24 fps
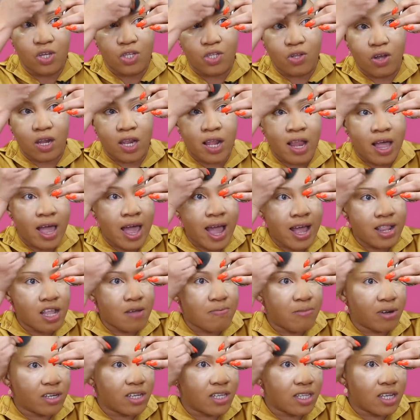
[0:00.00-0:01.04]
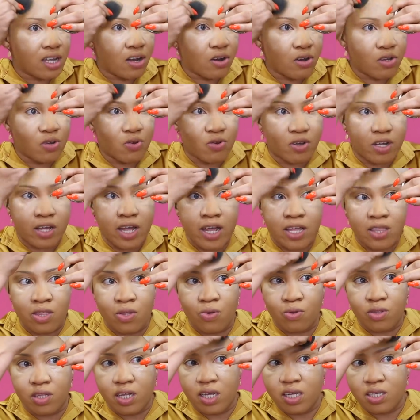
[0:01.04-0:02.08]
Don't let anybody tell you you can
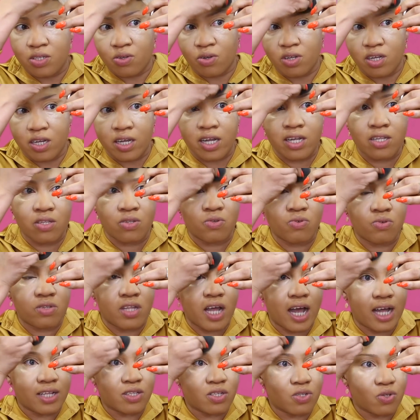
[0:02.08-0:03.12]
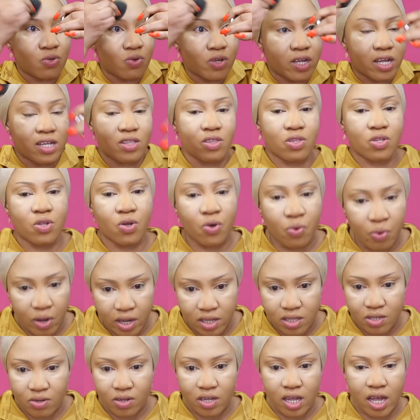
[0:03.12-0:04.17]
do this or you can do that. You can do
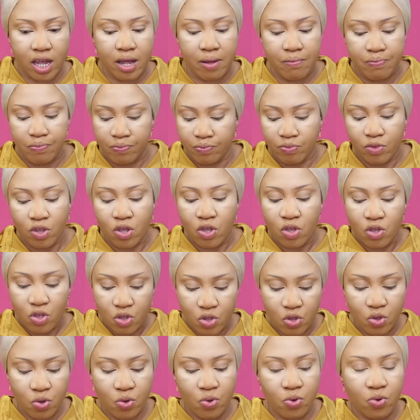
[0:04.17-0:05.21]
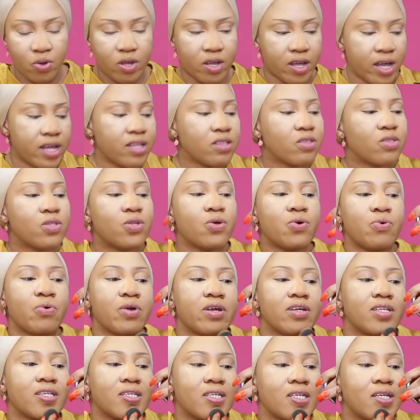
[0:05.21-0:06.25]
it, okay? You can do
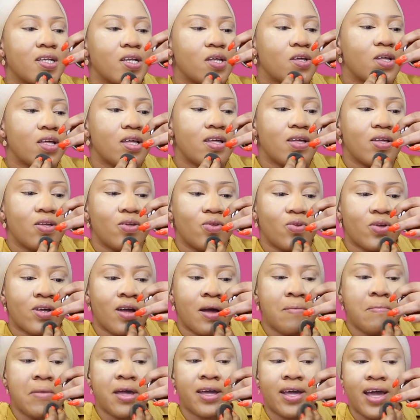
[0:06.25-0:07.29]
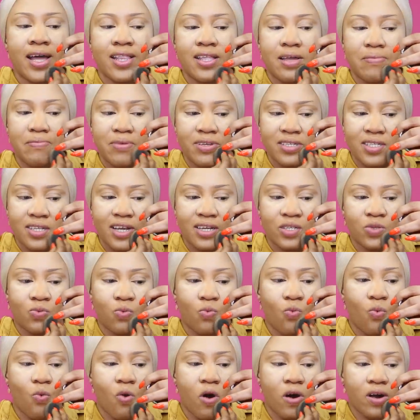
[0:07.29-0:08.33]
it. You can make any business
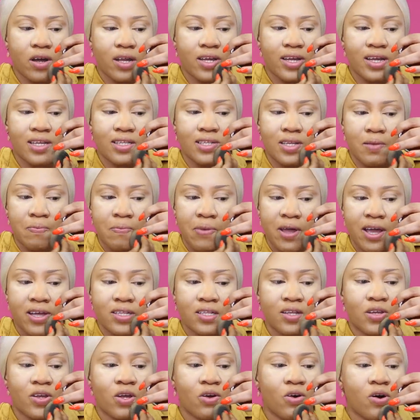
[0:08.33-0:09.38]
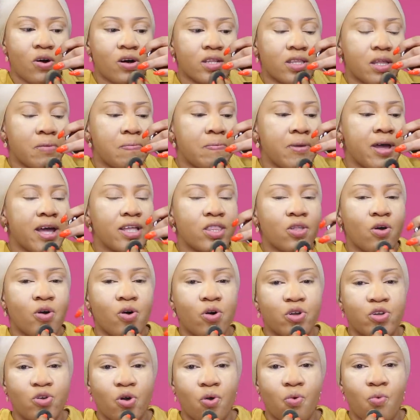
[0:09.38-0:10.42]
work. It all depends
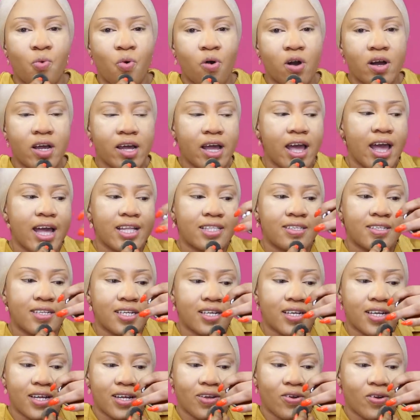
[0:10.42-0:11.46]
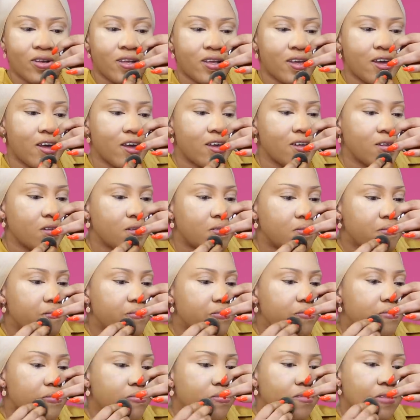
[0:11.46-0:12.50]
on your work ethic, okay?
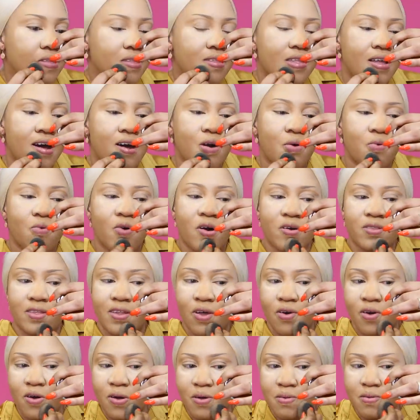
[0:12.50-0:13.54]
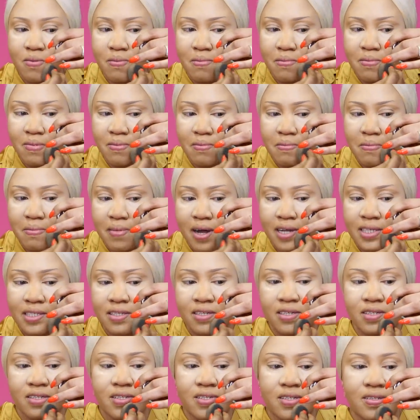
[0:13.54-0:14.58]
That word all
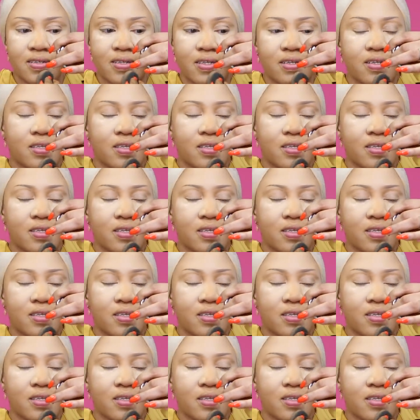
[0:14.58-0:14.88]
matters.